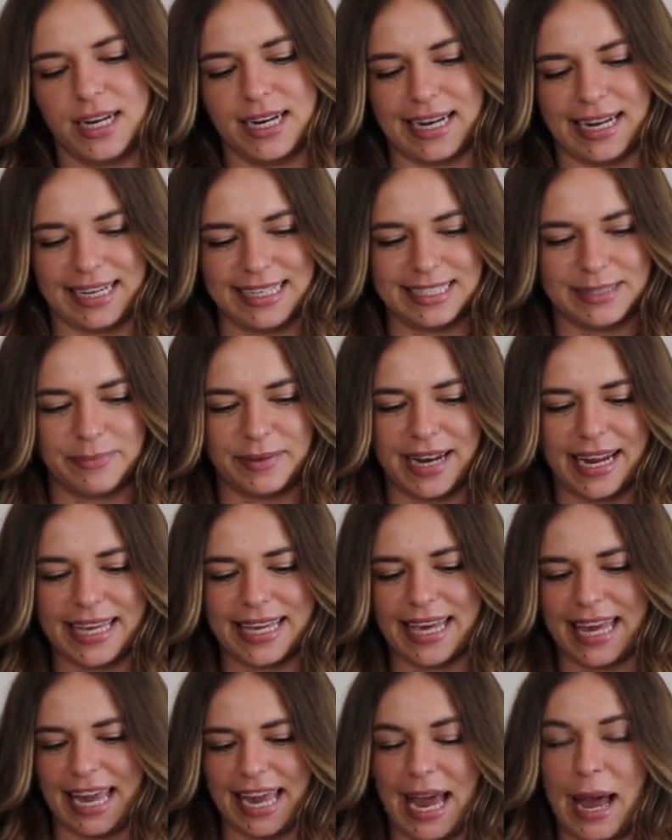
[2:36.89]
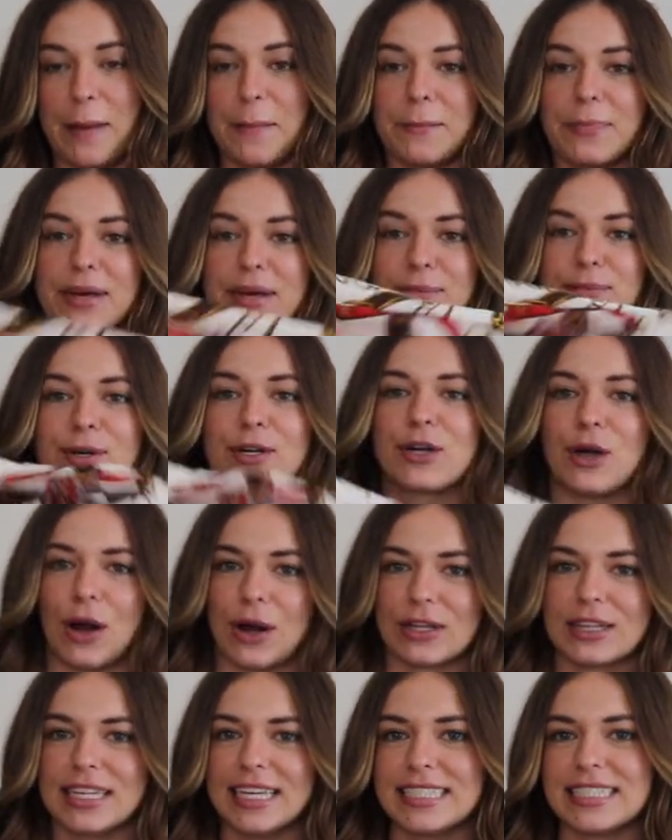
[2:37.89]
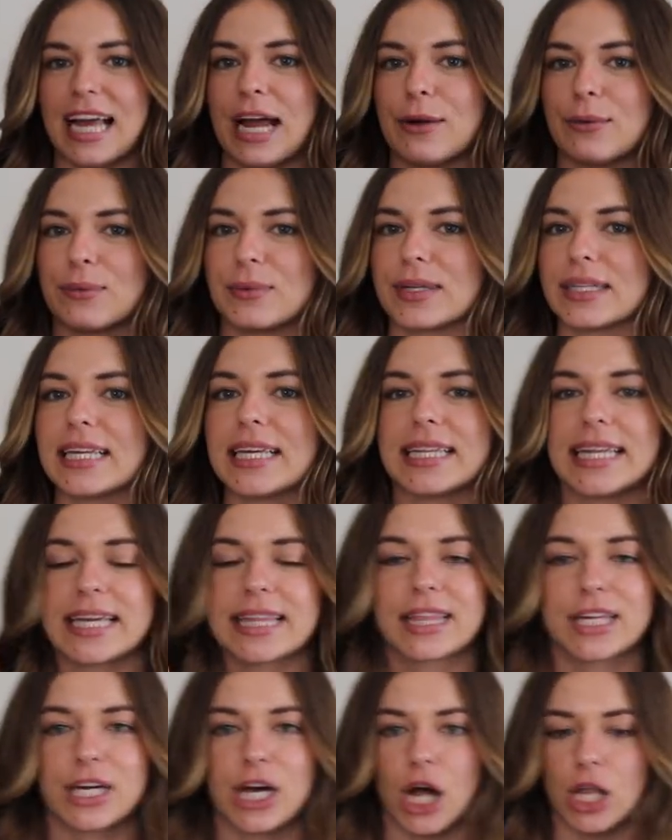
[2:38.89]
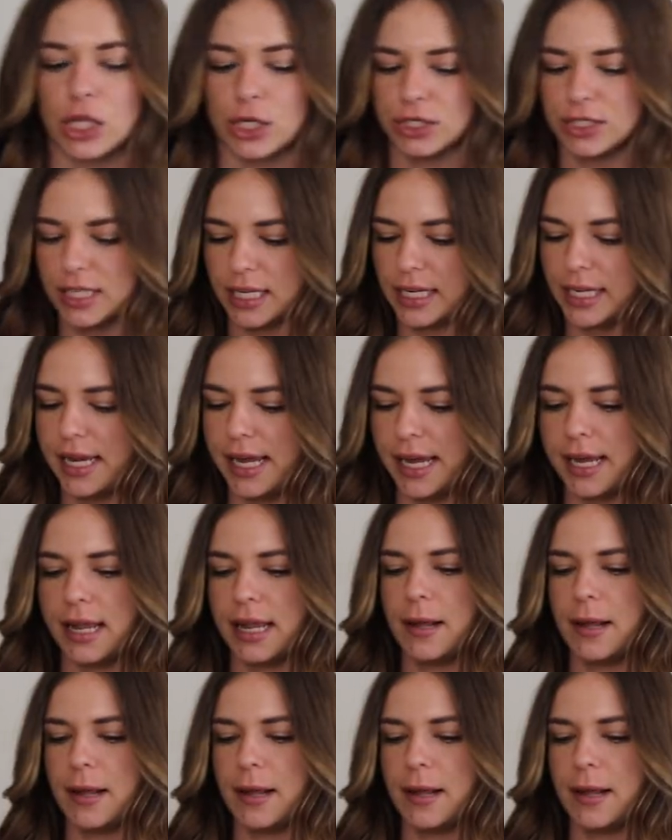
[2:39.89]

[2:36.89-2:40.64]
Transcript: it is, but I can't. But regardless, I really like the colors in it.